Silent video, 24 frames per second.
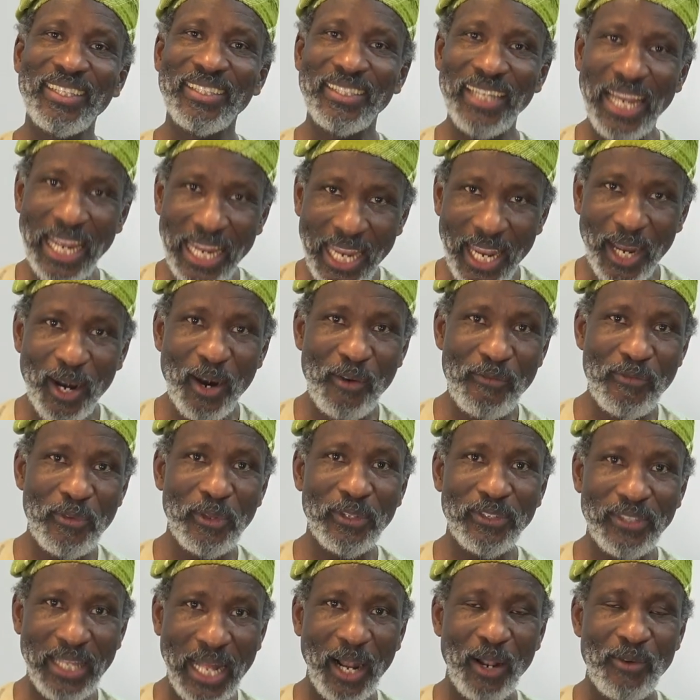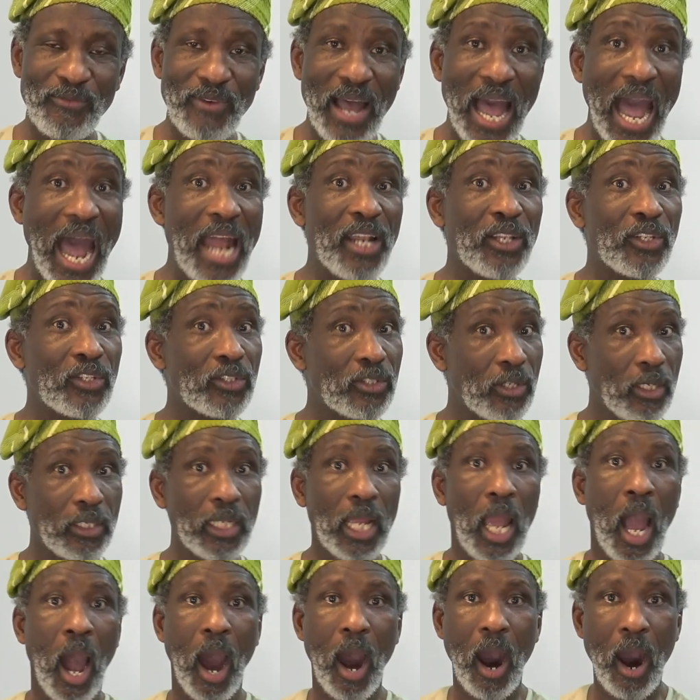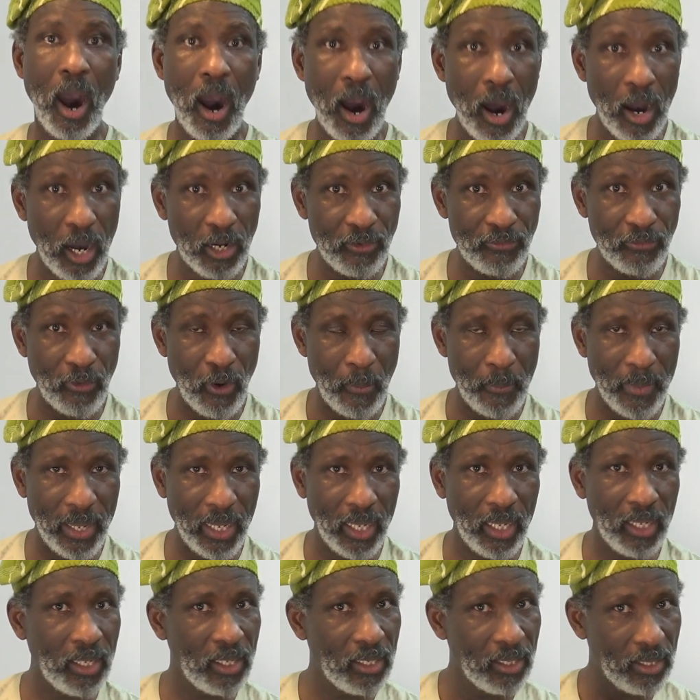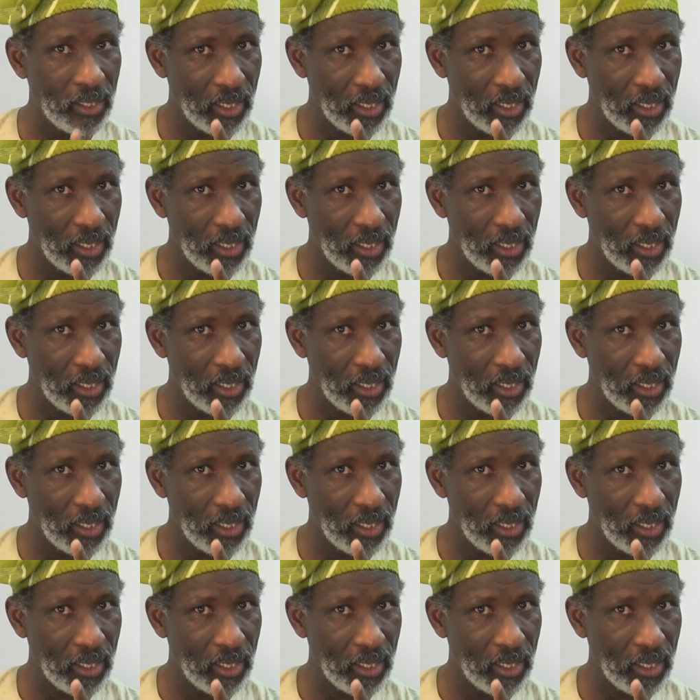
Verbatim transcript: Take care of yourself and study hard for me.